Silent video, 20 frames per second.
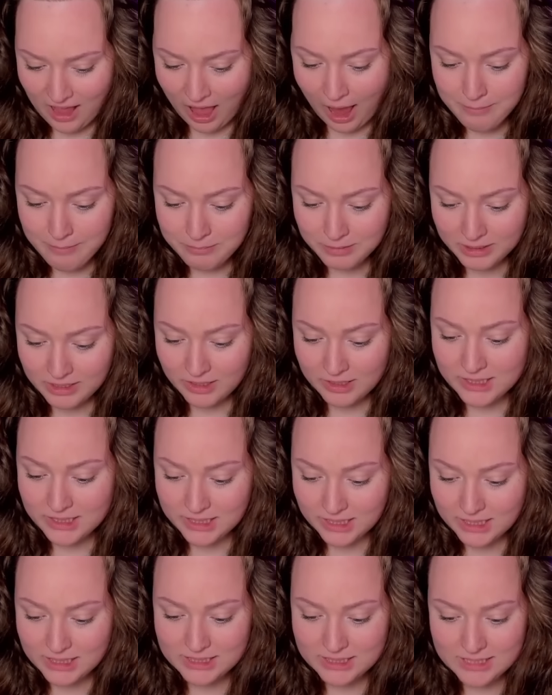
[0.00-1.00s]
I'm
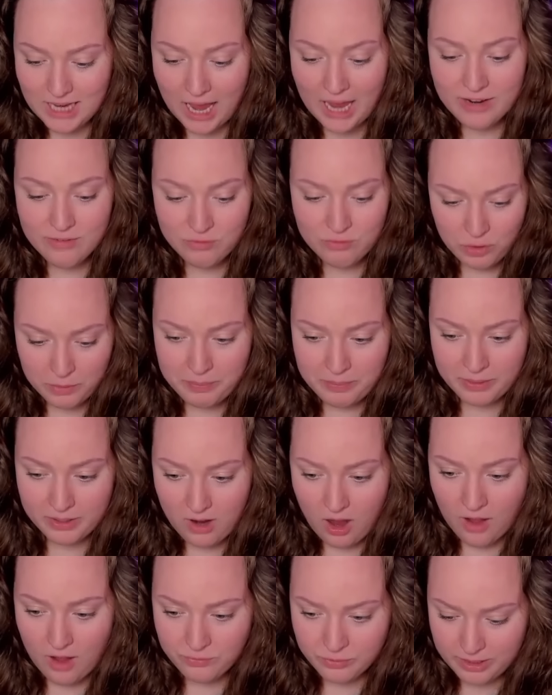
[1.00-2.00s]
literally gonna die of whooping
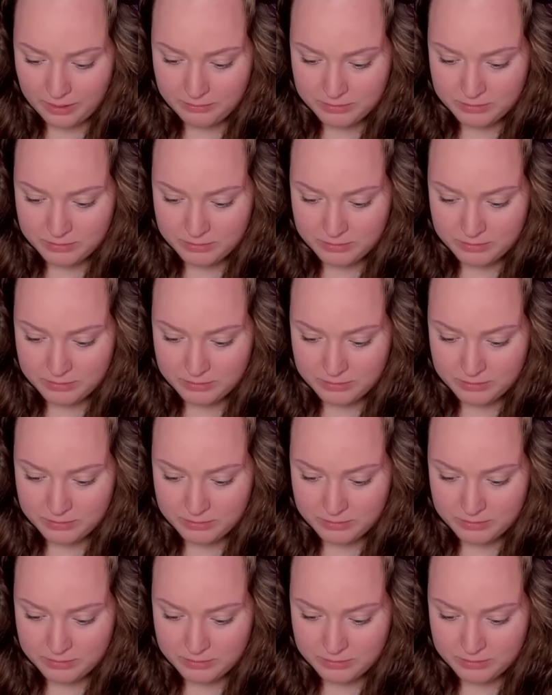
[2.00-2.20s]
cough when I'm